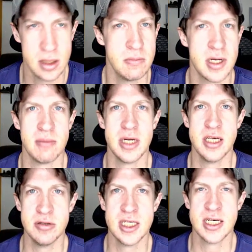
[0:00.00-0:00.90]
but I'm going to
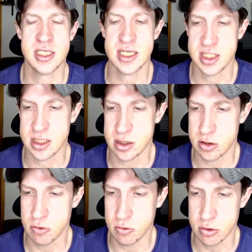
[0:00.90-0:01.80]
use the extension
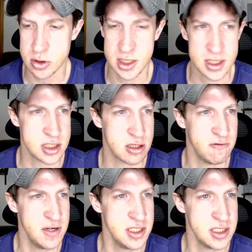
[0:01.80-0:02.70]
Tools on
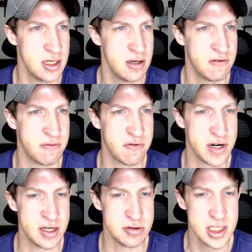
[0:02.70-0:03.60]
Surface from
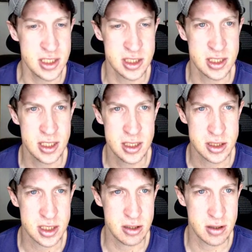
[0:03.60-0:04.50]
Fredo 6.
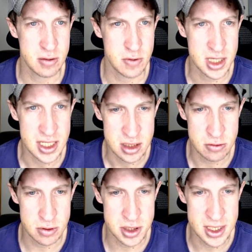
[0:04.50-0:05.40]
So, and what that
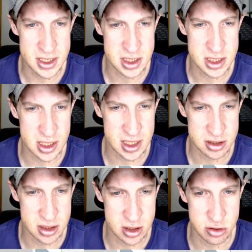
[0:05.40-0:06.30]
tool does is it allows
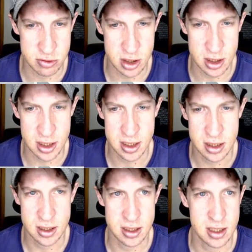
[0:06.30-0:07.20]
you to draw
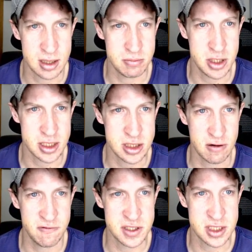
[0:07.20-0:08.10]
on complex
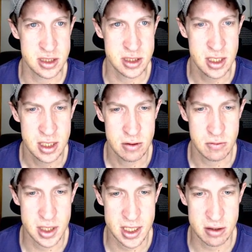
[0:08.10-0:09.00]
surfaces. Well, not